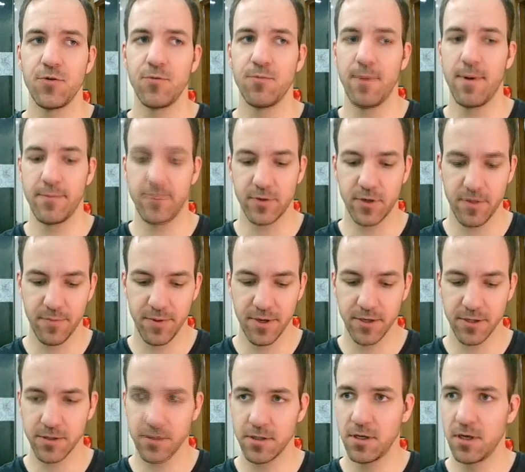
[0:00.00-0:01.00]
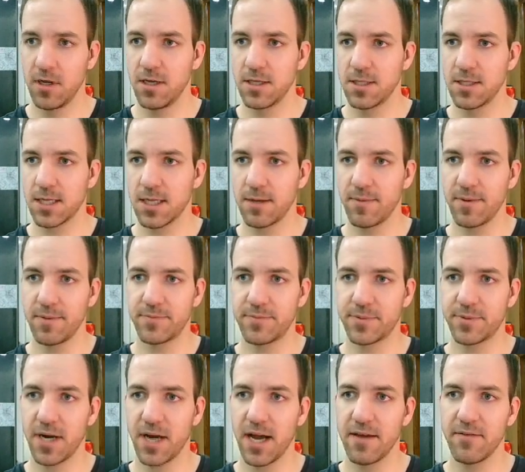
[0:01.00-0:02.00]
member up here. It's going to be
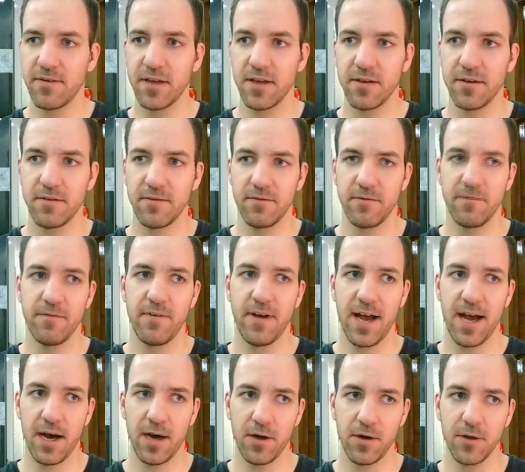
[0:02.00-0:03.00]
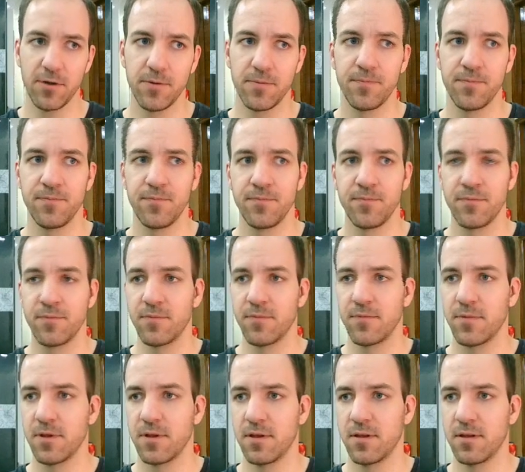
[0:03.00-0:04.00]
private val
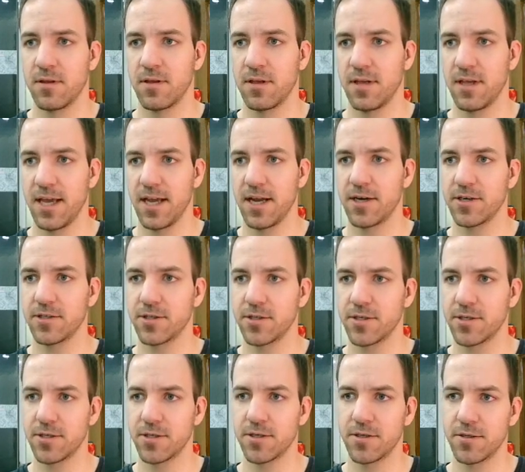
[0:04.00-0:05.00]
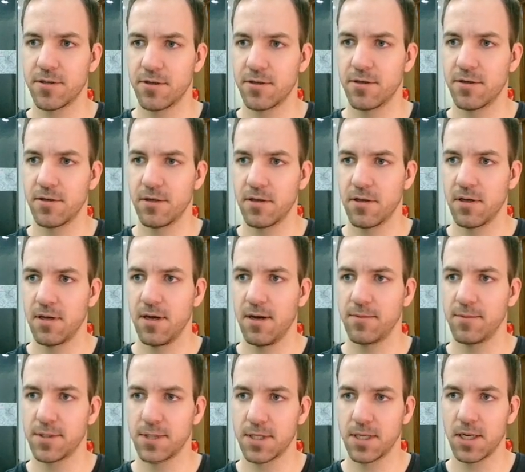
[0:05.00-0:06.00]
error.
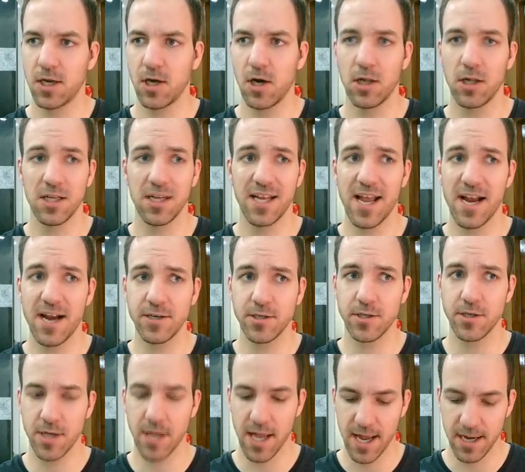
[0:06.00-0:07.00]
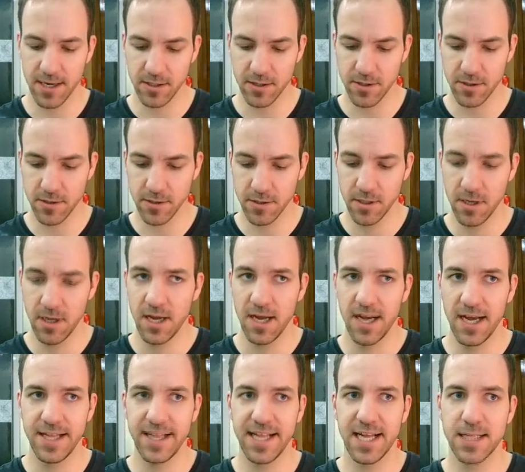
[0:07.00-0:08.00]
It's going to call it error handler,
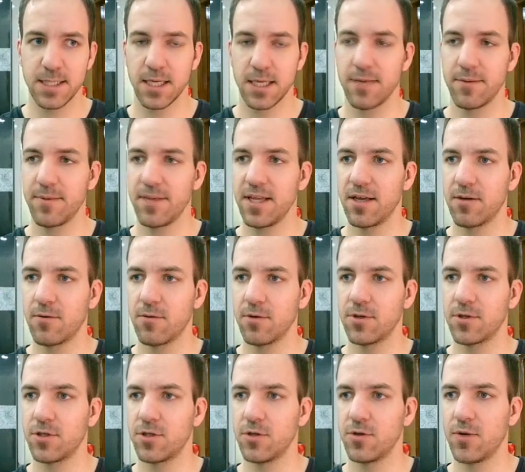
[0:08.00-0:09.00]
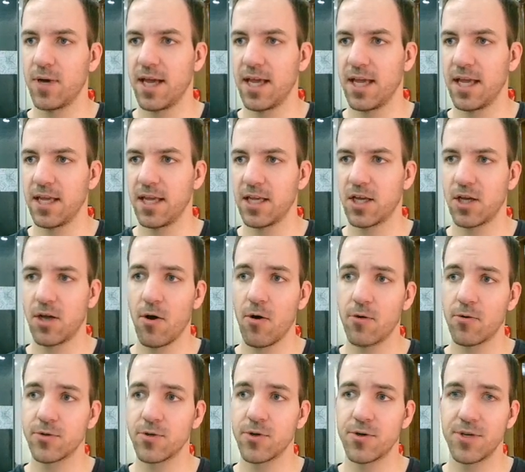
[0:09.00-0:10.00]
and that's going to be equal to a
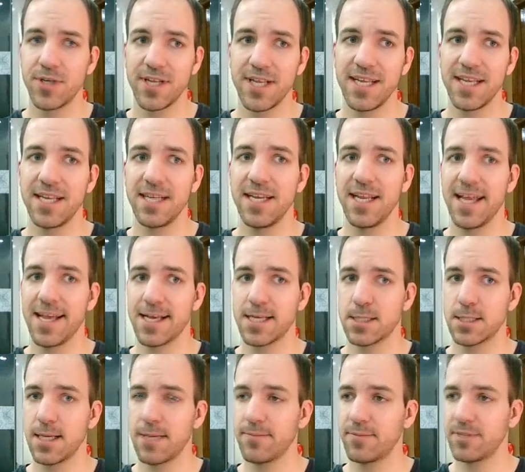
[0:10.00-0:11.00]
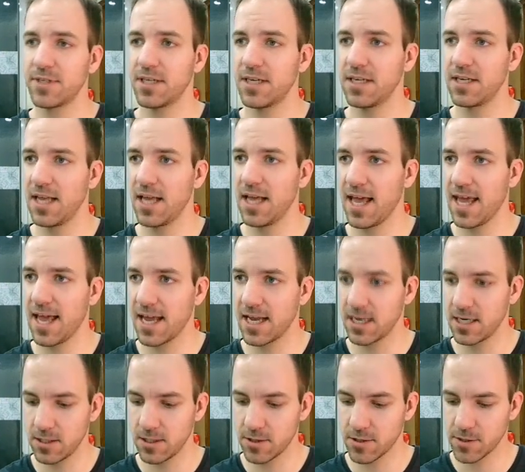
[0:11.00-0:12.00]
coroutine exception
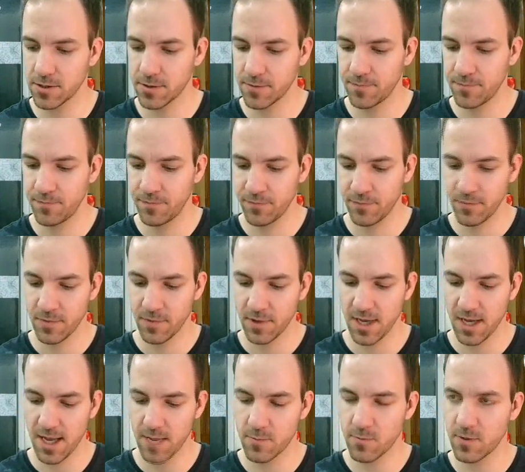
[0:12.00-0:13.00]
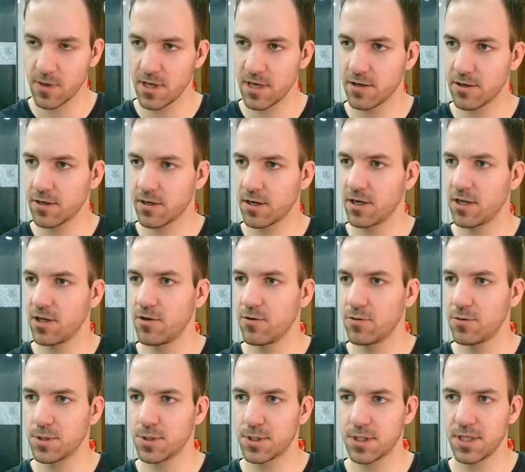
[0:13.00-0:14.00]
handler. And we are going to
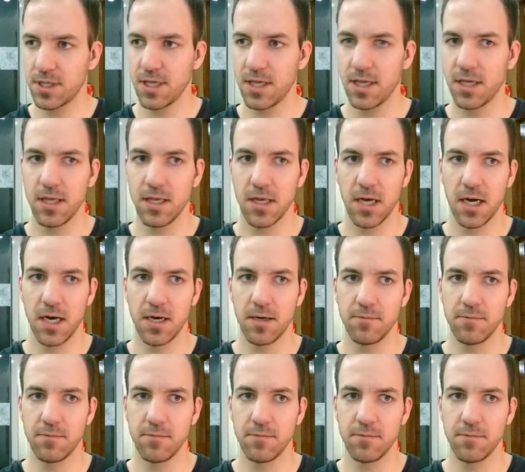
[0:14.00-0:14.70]
use the